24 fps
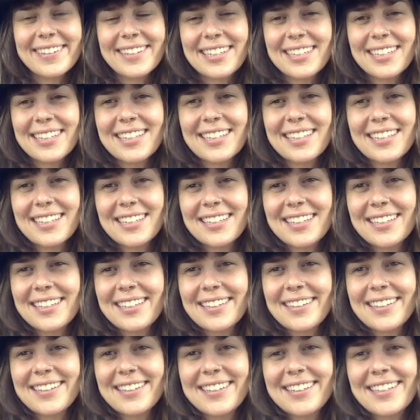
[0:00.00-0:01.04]

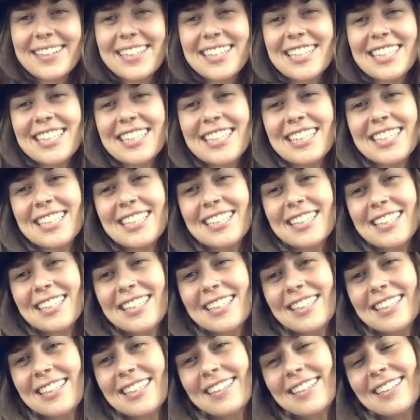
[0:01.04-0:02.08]

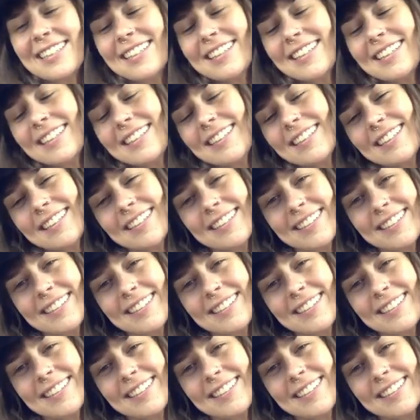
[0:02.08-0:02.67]
No one is speaking in this clip.